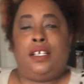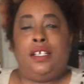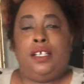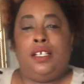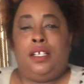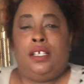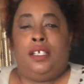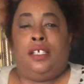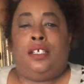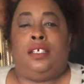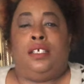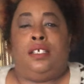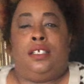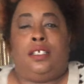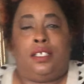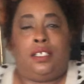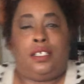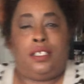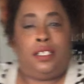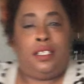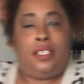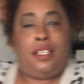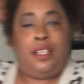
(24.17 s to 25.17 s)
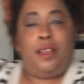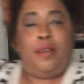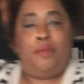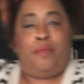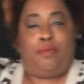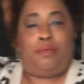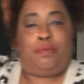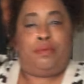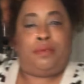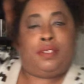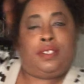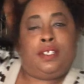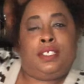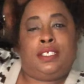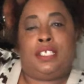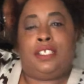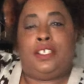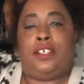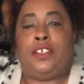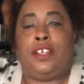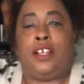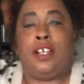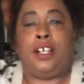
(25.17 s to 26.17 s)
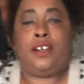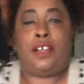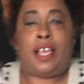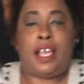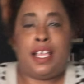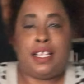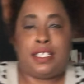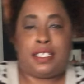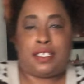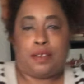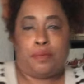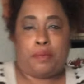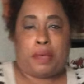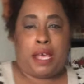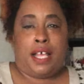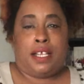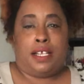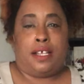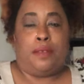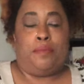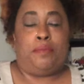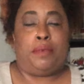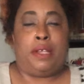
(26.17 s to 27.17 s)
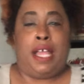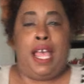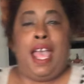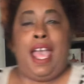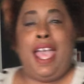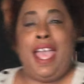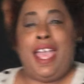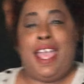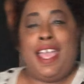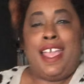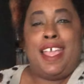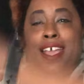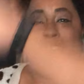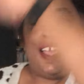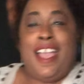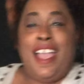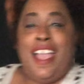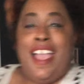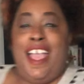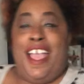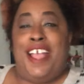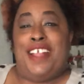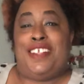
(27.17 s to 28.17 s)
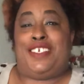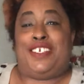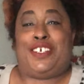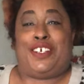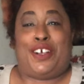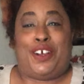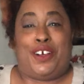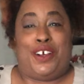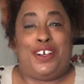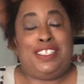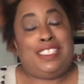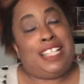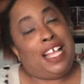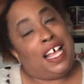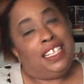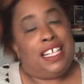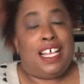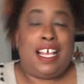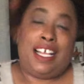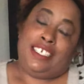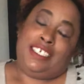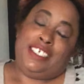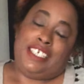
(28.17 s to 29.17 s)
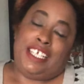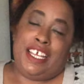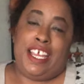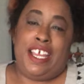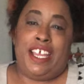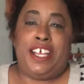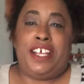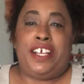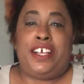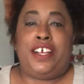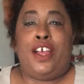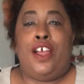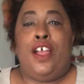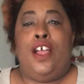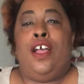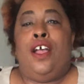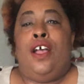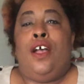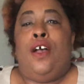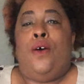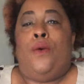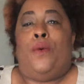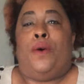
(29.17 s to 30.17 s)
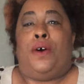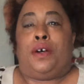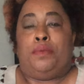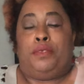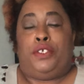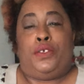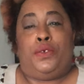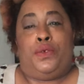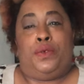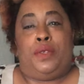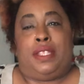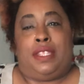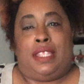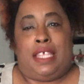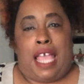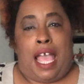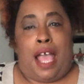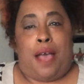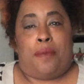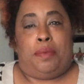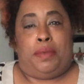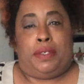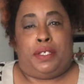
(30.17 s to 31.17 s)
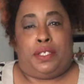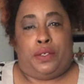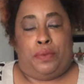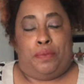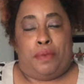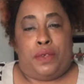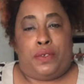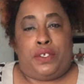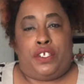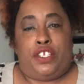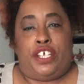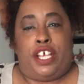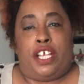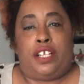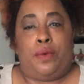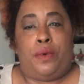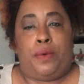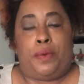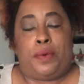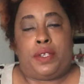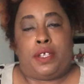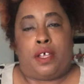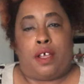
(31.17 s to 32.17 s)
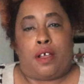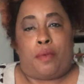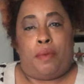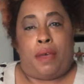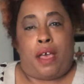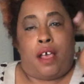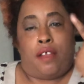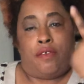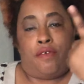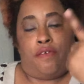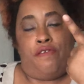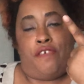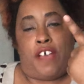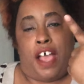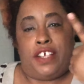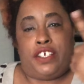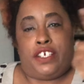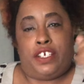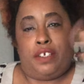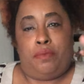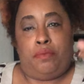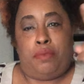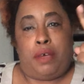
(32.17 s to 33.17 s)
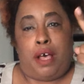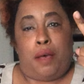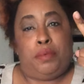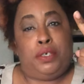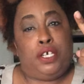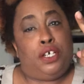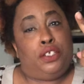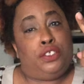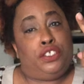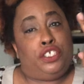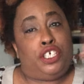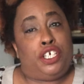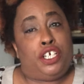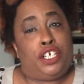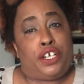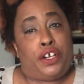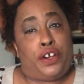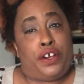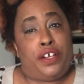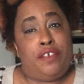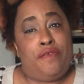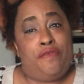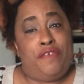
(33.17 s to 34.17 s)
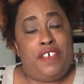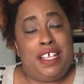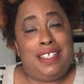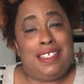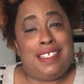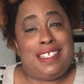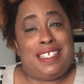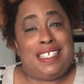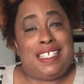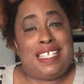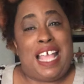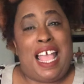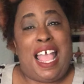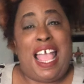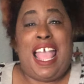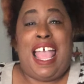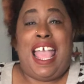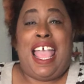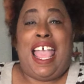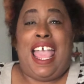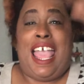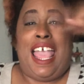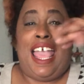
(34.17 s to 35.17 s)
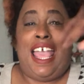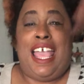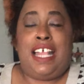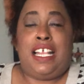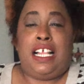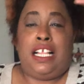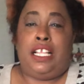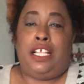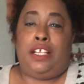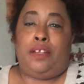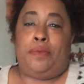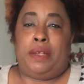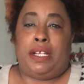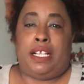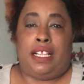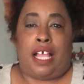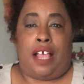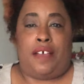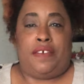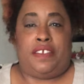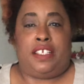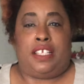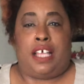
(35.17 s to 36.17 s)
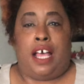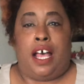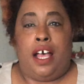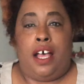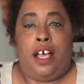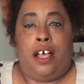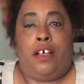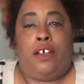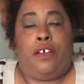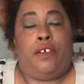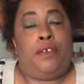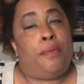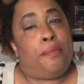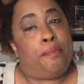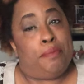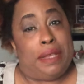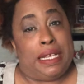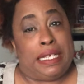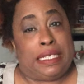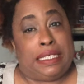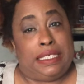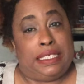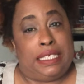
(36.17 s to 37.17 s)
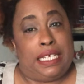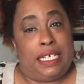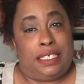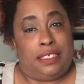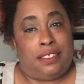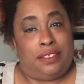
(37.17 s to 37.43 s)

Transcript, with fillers: Because I know you're going to ask about it. But hey, it's your girl Lala G here. Welcome to the Absolute Most channel where we talk about fashion, pop culture, current events, and a little bit of lifestyle mixed in.